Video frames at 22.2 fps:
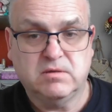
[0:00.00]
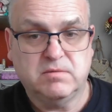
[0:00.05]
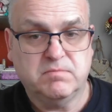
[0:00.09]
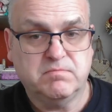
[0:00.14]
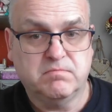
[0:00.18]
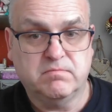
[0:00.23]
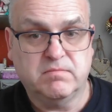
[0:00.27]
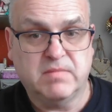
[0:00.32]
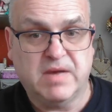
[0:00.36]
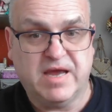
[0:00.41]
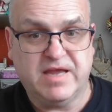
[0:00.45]

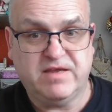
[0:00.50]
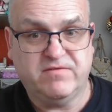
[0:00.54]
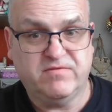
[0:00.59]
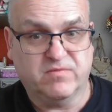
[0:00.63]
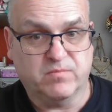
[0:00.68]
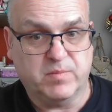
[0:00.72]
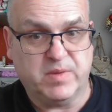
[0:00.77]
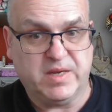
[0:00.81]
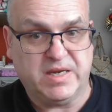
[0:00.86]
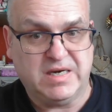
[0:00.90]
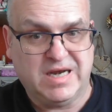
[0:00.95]
may even
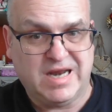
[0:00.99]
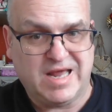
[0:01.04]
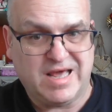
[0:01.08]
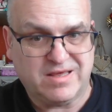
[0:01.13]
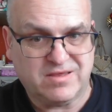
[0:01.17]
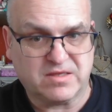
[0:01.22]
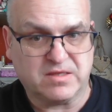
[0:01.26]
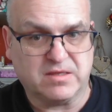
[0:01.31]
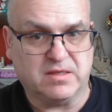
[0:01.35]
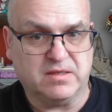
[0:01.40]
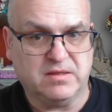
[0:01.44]
be
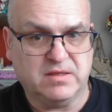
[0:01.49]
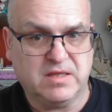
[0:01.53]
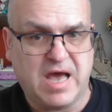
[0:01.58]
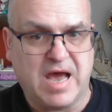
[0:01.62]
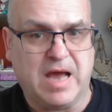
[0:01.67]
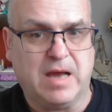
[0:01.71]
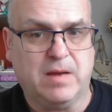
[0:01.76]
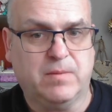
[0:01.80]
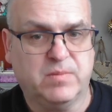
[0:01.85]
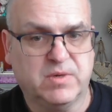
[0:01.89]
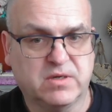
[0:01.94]
less than
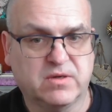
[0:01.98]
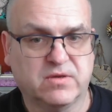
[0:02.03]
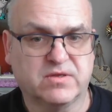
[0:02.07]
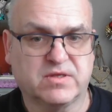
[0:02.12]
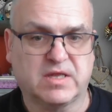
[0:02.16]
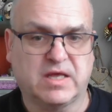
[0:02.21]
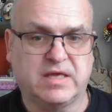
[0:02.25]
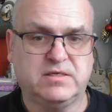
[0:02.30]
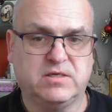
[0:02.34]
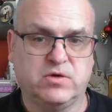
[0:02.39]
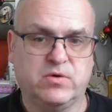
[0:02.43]
that because
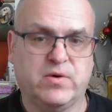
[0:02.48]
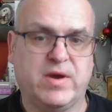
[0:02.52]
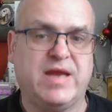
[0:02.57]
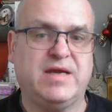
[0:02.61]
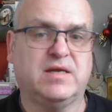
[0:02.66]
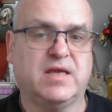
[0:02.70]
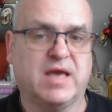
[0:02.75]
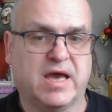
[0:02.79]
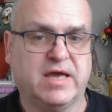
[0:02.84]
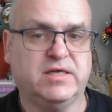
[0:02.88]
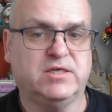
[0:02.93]
they do
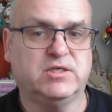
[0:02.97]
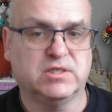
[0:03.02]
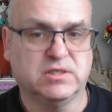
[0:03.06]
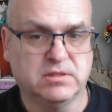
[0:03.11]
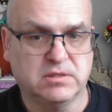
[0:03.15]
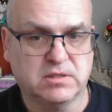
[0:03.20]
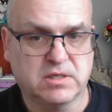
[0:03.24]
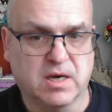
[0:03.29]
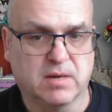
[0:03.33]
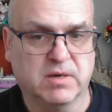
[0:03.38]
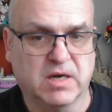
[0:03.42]
N-gauge
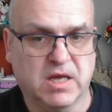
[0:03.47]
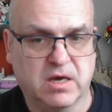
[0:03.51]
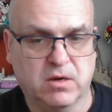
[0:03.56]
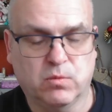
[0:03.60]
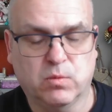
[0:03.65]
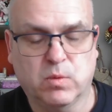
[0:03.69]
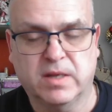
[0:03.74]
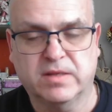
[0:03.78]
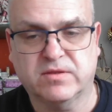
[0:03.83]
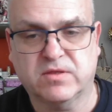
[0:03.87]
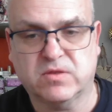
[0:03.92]
and
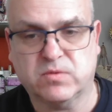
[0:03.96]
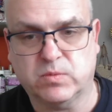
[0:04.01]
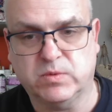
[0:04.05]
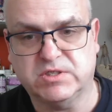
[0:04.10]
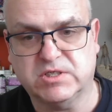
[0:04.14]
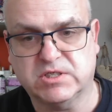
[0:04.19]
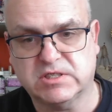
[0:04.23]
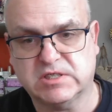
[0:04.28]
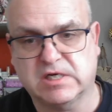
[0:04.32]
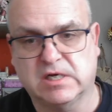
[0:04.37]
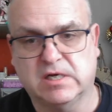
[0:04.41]
001s, which
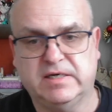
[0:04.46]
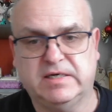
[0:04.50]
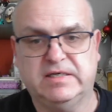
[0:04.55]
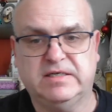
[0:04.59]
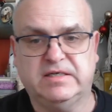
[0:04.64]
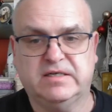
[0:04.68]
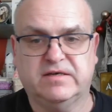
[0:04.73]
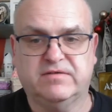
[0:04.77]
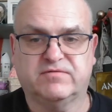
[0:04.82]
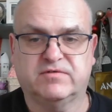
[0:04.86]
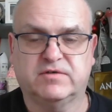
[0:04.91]
are slightly
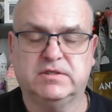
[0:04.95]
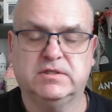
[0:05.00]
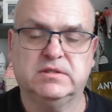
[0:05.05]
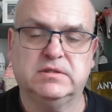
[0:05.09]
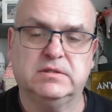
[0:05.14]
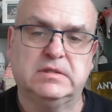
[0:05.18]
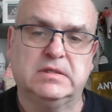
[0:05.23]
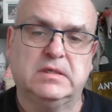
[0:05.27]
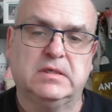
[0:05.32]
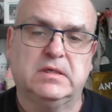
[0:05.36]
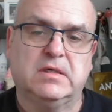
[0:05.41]
different.
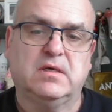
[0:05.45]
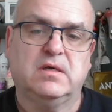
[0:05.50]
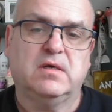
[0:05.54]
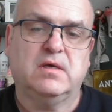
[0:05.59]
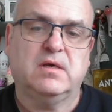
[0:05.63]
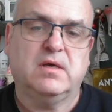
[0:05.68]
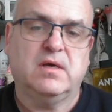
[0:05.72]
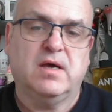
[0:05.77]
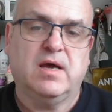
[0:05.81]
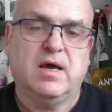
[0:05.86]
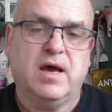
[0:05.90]

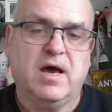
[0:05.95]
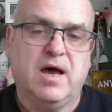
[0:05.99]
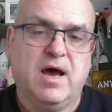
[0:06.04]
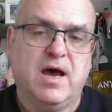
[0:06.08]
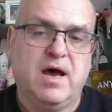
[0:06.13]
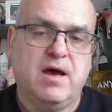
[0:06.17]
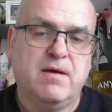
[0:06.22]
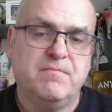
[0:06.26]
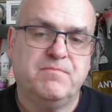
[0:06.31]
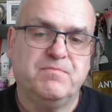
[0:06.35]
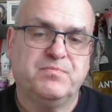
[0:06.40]

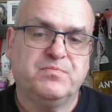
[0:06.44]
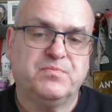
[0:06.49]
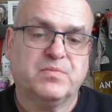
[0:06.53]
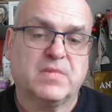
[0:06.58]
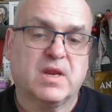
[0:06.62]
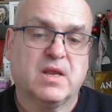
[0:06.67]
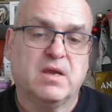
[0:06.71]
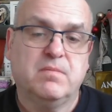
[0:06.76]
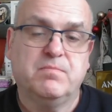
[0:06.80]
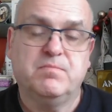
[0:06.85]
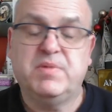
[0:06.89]

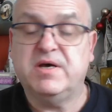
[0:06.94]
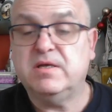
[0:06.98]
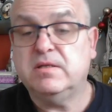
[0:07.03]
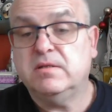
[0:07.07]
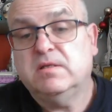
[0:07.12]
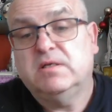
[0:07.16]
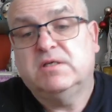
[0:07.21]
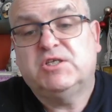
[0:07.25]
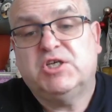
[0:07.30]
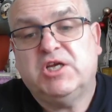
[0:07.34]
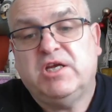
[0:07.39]
But
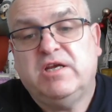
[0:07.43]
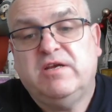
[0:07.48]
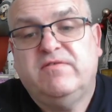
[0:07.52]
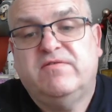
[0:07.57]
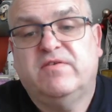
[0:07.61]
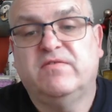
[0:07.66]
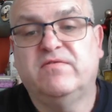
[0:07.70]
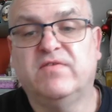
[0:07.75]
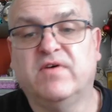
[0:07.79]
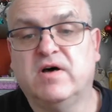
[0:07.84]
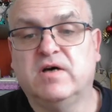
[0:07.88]
the chief
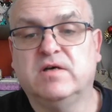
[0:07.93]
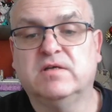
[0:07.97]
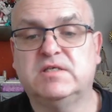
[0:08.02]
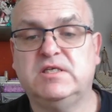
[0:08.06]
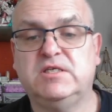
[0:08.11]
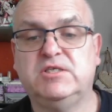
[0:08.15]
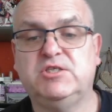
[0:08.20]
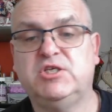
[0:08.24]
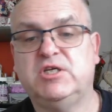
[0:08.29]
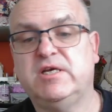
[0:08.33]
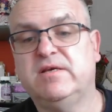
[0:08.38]

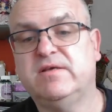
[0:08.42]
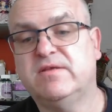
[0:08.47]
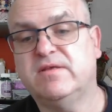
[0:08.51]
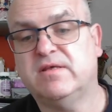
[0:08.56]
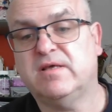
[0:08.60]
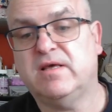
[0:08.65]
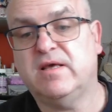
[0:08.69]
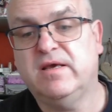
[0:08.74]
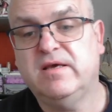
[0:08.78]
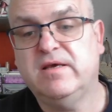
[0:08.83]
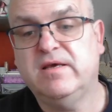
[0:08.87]
advantages
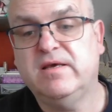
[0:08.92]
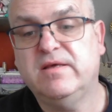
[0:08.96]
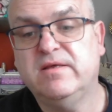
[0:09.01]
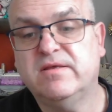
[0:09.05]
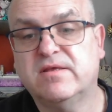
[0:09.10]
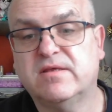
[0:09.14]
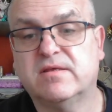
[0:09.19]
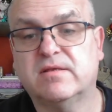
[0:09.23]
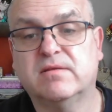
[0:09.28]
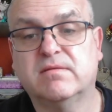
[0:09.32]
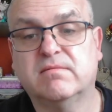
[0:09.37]

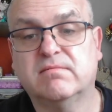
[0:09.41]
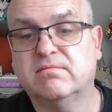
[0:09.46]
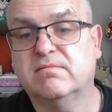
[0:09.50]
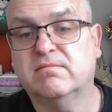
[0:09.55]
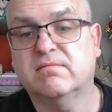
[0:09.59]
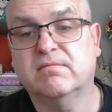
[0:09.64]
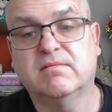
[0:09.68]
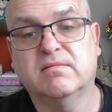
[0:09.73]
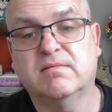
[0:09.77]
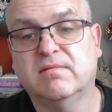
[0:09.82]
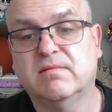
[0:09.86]
is
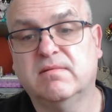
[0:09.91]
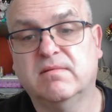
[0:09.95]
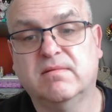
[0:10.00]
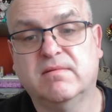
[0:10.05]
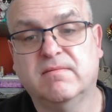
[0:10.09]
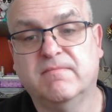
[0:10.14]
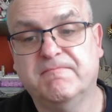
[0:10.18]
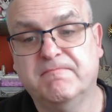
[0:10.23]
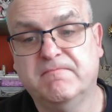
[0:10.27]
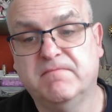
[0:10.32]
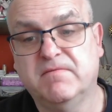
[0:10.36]

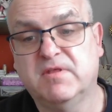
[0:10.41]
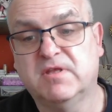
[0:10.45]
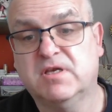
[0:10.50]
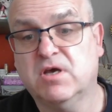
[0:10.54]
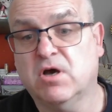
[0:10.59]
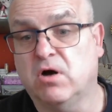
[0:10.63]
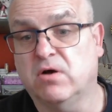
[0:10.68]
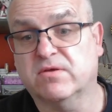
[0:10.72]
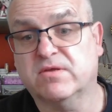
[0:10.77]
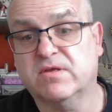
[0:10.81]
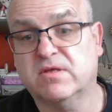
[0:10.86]

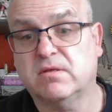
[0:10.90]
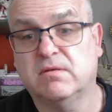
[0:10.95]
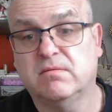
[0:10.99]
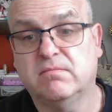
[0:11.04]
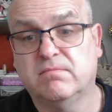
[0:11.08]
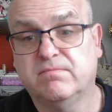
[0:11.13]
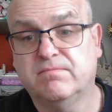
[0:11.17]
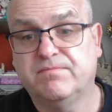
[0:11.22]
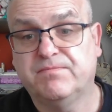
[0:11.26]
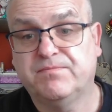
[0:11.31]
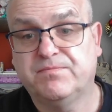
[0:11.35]
cost.
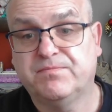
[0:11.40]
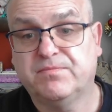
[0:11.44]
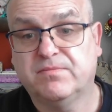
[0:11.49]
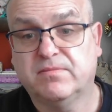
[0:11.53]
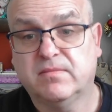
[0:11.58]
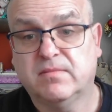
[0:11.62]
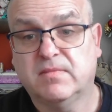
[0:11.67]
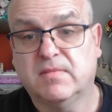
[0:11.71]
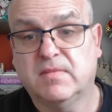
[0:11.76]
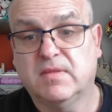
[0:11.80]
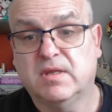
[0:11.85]

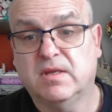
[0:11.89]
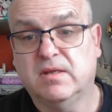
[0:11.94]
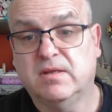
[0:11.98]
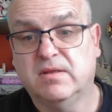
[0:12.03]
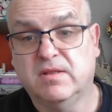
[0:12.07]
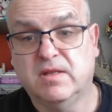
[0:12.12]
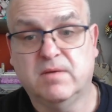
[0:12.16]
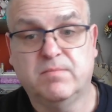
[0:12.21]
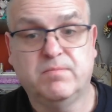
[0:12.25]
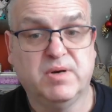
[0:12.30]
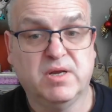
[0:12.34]

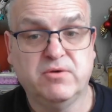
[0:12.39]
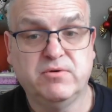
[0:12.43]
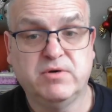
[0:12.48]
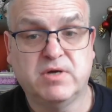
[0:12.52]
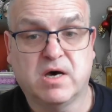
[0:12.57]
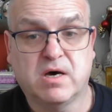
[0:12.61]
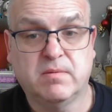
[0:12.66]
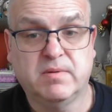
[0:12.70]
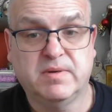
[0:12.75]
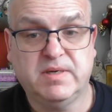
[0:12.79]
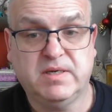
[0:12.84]
The Blue
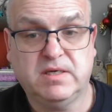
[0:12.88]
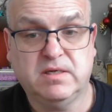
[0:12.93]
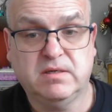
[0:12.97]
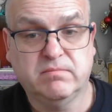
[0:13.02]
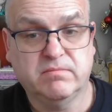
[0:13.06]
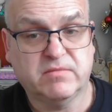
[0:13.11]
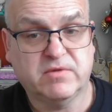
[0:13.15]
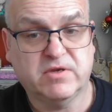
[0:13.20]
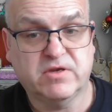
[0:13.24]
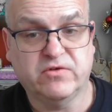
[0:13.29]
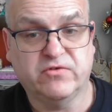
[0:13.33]
Army
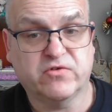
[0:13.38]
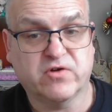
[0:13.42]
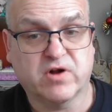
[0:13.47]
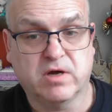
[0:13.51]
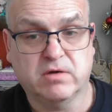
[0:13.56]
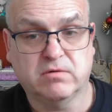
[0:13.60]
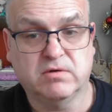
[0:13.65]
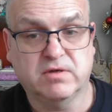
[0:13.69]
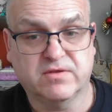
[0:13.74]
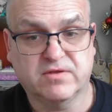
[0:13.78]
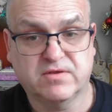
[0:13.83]

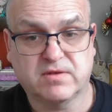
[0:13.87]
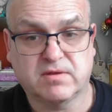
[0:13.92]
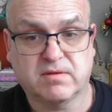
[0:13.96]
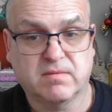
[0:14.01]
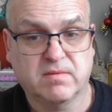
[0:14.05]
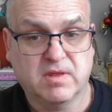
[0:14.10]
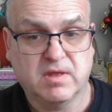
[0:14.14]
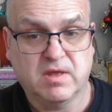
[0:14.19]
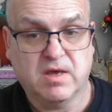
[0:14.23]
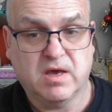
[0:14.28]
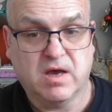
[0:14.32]
controllers
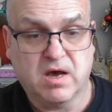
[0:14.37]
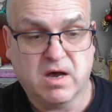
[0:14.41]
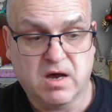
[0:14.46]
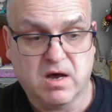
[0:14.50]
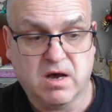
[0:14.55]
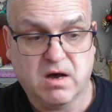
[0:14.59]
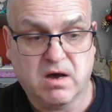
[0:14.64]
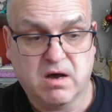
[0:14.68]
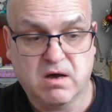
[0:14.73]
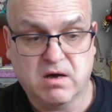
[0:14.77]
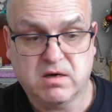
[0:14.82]

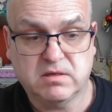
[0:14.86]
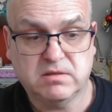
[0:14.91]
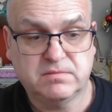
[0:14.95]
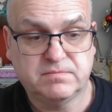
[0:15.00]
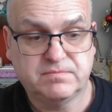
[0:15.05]
are,